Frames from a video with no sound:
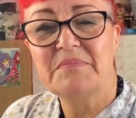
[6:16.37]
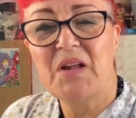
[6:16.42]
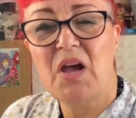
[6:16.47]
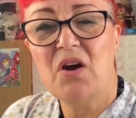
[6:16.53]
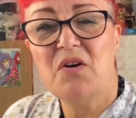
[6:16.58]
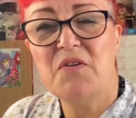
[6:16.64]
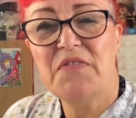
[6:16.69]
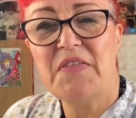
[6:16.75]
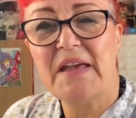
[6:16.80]

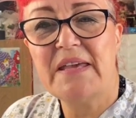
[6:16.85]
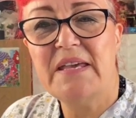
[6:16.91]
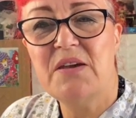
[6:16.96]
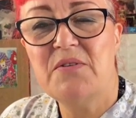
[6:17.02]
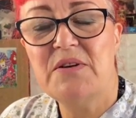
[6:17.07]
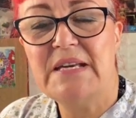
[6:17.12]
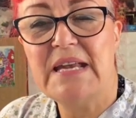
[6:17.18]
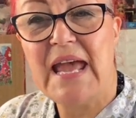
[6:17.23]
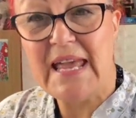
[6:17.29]
Oh, thank
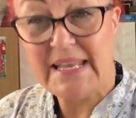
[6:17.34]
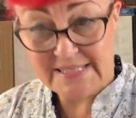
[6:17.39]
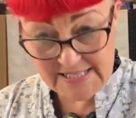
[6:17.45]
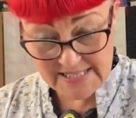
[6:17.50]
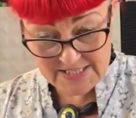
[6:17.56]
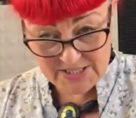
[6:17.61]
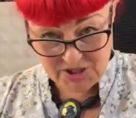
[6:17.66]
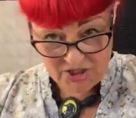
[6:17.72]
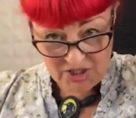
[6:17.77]
you, Annette.
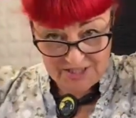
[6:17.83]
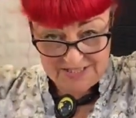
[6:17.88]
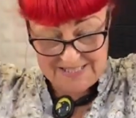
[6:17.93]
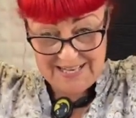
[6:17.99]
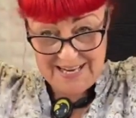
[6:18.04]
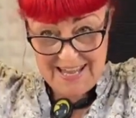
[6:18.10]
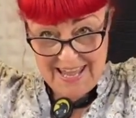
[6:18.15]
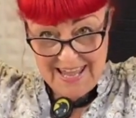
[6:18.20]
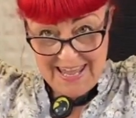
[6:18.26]

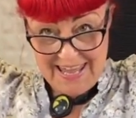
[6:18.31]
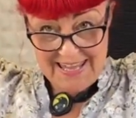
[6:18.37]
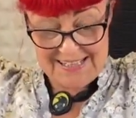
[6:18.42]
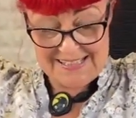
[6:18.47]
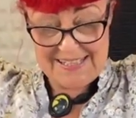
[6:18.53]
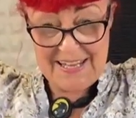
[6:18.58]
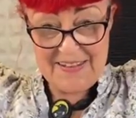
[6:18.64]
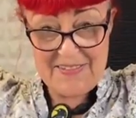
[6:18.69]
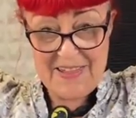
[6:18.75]

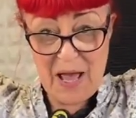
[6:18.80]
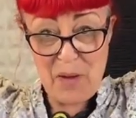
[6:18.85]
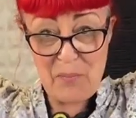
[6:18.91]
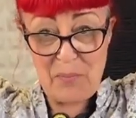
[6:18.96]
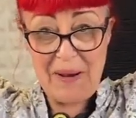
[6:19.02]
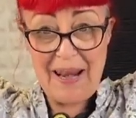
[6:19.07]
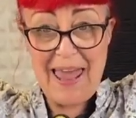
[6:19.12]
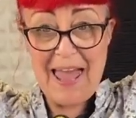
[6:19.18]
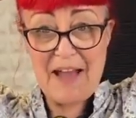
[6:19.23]
It's in that
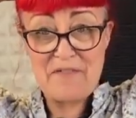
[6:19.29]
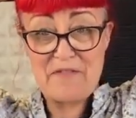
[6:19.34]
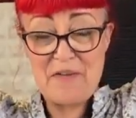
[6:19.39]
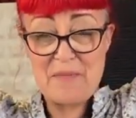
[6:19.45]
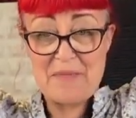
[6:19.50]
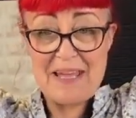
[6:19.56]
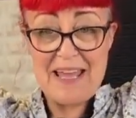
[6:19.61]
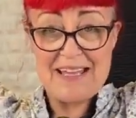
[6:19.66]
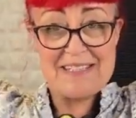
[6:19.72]
plait
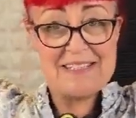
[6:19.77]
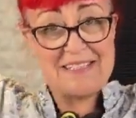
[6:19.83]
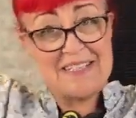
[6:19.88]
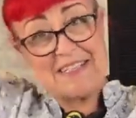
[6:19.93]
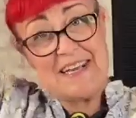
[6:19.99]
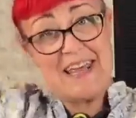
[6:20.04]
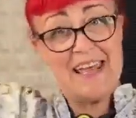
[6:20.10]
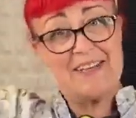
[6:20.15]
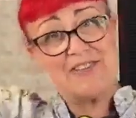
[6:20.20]
from
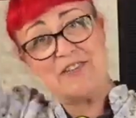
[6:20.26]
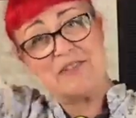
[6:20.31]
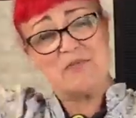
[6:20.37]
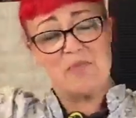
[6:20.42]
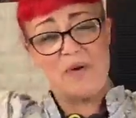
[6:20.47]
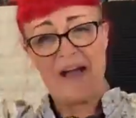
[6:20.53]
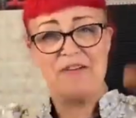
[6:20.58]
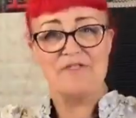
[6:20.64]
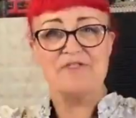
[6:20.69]
yesterday and just
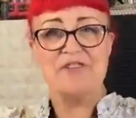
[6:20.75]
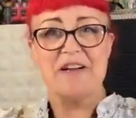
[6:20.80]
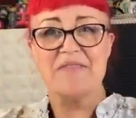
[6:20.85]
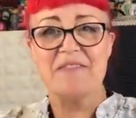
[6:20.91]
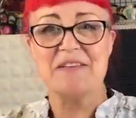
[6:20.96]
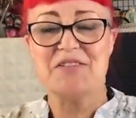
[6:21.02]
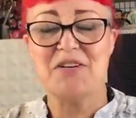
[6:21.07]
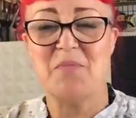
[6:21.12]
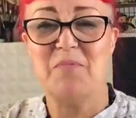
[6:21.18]
wound
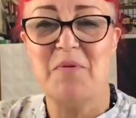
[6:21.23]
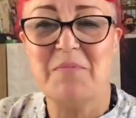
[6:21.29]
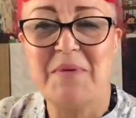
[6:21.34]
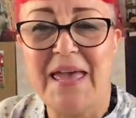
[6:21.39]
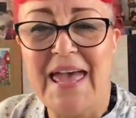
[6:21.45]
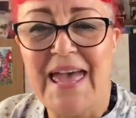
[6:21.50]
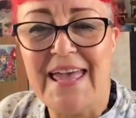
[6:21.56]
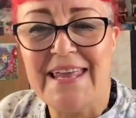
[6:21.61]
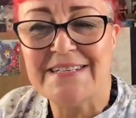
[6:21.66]
round the top of my
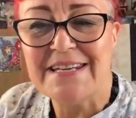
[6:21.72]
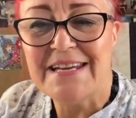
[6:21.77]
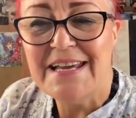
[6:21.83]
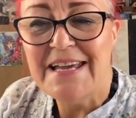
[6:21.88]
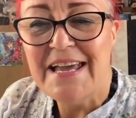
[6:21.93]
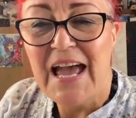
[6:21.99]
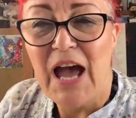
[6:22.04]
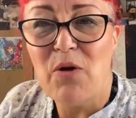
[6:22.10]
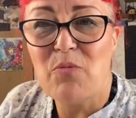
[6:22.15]
head.
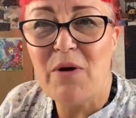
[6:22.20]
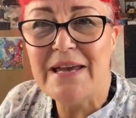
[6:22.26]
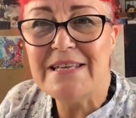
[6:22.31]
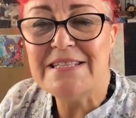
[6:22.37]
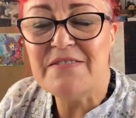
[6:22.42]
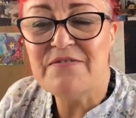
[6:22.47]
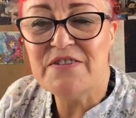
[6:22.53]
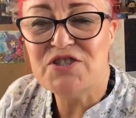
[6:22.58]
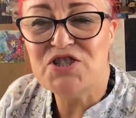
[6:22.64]
I'm
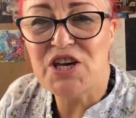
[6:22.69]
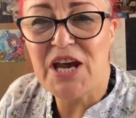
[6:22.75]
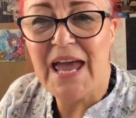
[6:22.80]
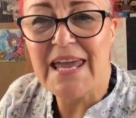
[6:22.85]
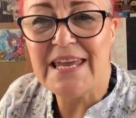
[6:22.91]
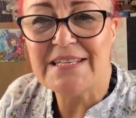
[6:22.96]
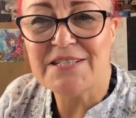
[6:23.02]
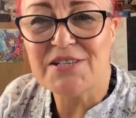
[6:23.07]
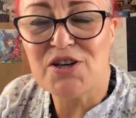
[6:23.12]
waiting for
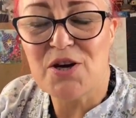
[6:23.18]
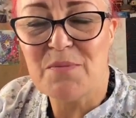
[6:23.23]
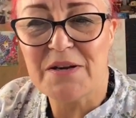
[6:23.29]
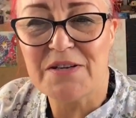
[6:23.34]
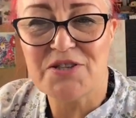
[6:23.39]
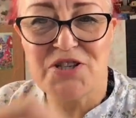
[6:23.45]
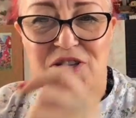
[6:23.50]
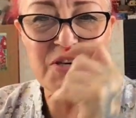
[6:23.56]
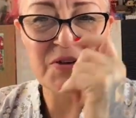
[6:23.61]
Jay to come
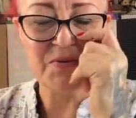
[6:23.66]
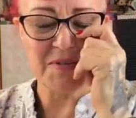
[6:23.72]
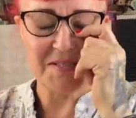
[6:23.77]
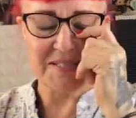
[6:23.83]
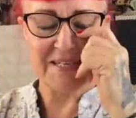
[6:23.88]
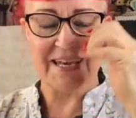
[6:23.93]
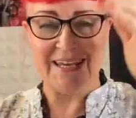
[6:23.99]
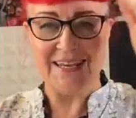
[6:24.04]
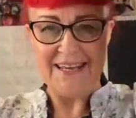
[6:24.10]
on
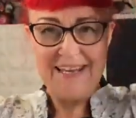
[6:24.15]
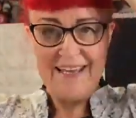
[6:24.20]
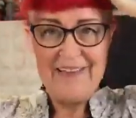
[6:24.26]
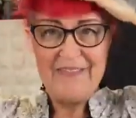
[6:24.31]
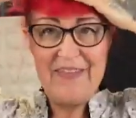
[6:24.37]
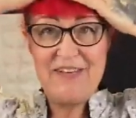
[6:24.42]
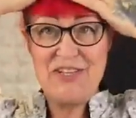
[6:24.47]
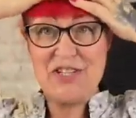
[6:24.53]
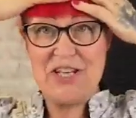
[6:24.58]
Tuesday.
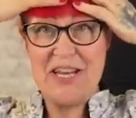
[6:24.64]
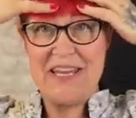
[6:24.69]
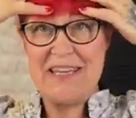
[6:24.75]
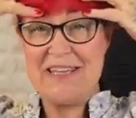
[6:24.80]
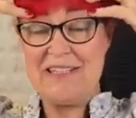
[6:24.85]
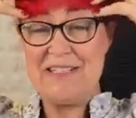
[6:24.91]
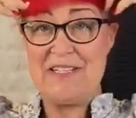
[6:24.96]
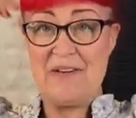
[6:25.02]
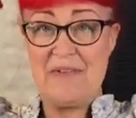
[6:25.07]
Then she
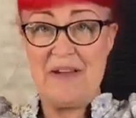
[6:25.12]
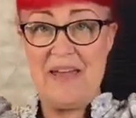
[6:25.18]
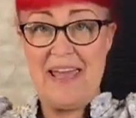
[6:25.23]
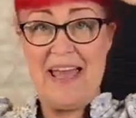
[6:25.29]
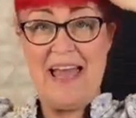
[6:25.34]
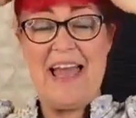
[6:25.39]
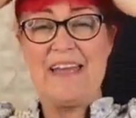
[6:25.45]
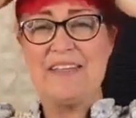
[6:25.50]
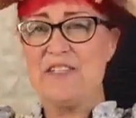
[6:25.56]
can do
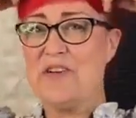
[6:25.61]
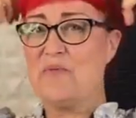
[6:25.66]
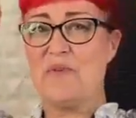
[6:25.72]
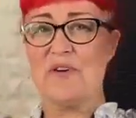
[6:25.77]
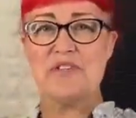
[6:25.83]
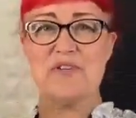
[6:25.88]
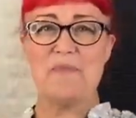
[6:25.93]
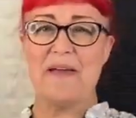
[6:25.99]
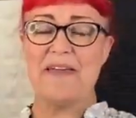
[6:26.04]
it. I don't
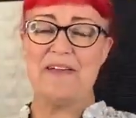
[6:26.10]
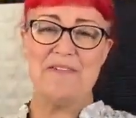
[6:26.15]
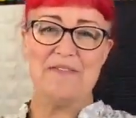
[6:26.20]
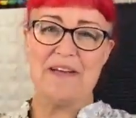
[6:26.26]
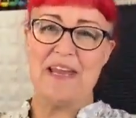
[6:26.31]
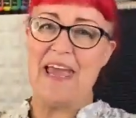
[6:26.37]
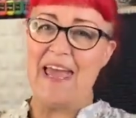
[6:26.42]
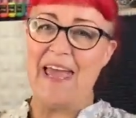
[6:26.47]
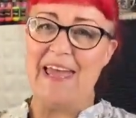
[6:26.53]
wash my
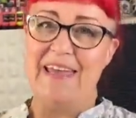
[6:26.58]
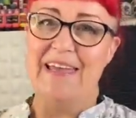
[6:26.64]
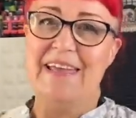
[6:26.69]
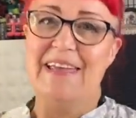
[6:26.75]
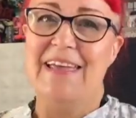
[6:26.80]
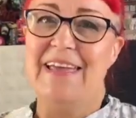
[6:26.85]
own hair.